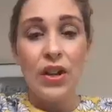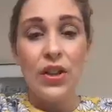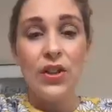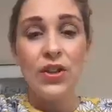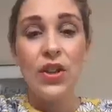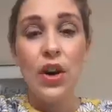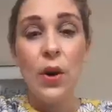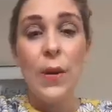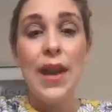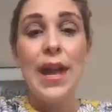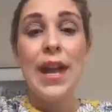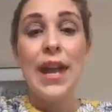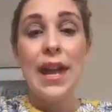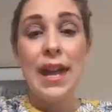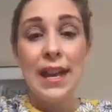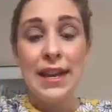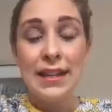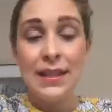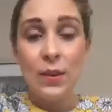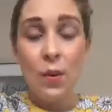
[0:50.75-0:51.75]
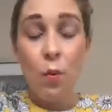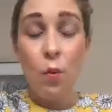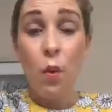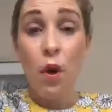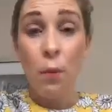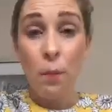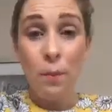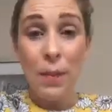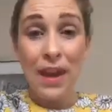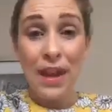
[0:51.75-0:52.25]
So it is
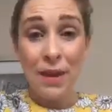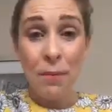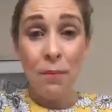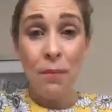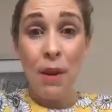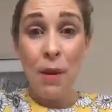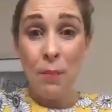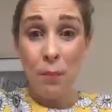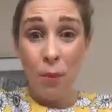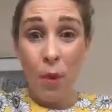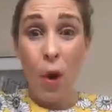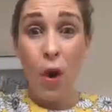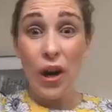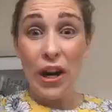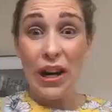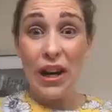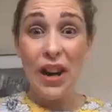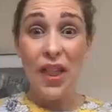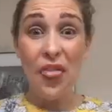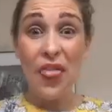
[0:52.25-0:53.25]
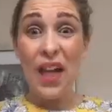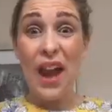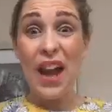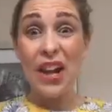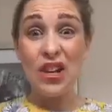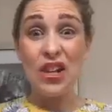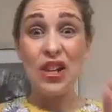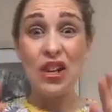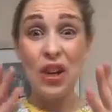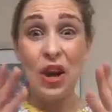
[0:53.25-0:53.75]
one big point
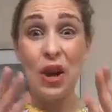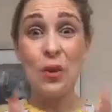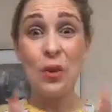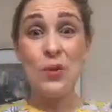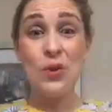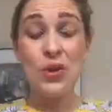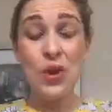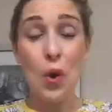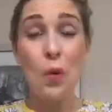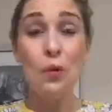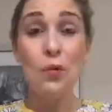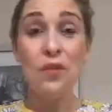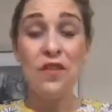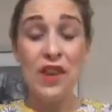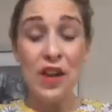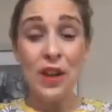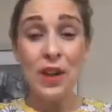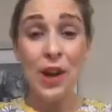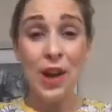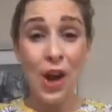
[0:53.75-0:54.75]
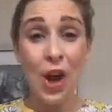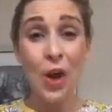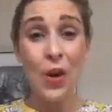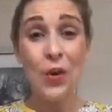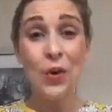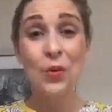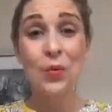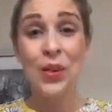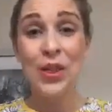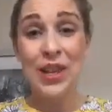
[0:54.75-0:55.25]
that, you know, don't feel
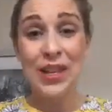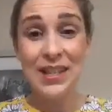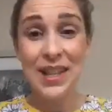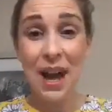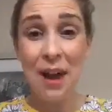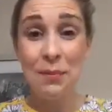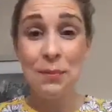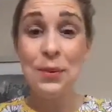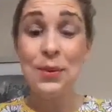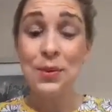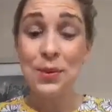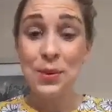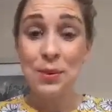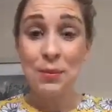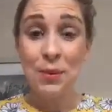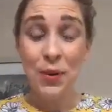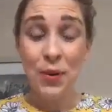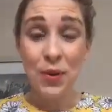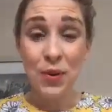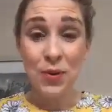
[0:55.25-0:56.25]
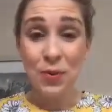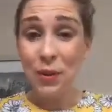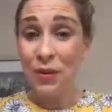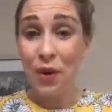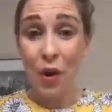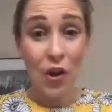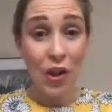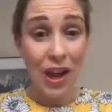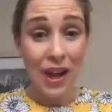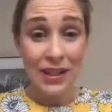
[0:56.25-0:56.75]
alone when this happens, because we've
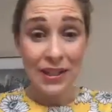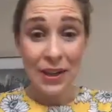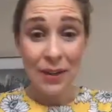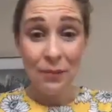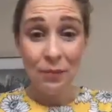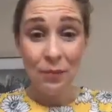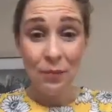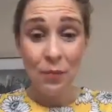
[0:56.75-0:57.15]
all had it.